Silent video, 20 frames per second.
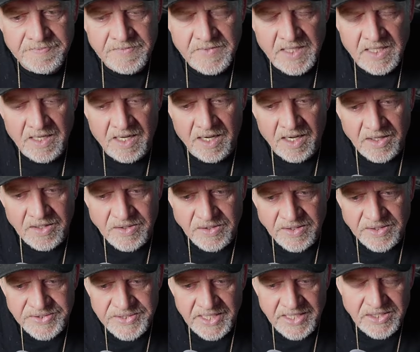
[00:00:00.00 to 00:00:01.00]

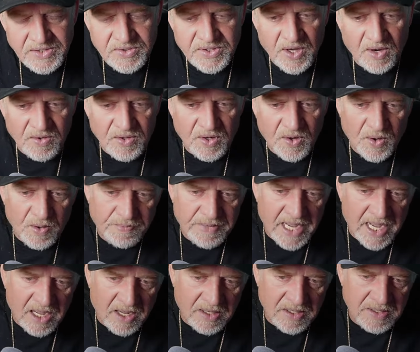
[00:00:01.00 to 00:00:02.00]
uncles that you don't know
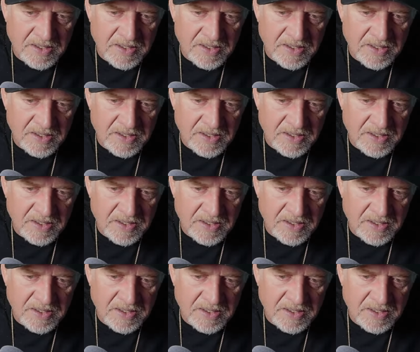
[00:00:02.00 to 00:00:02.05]
about,